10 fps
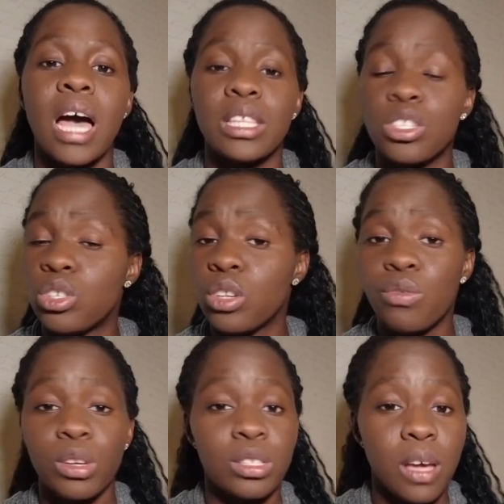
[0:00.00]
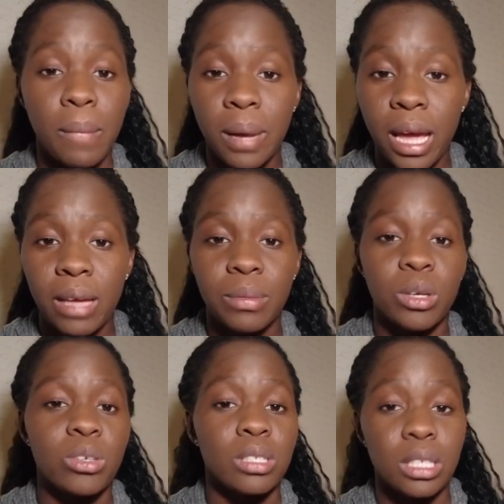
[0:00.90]
and it's just for you to apply
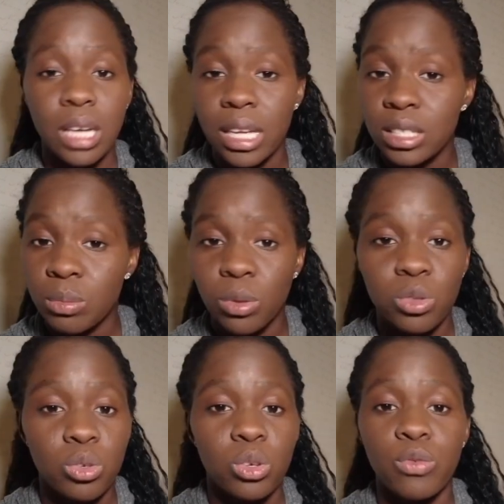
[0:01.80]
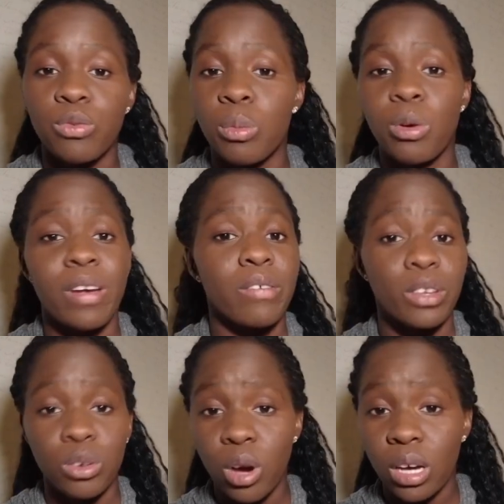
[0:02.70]
because they can sponsor you from wherever
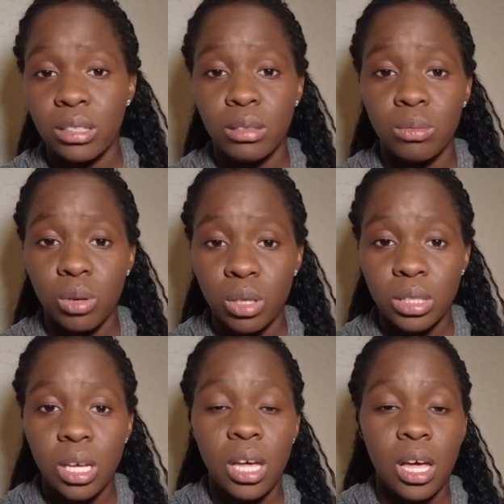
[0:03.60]
you are in the world.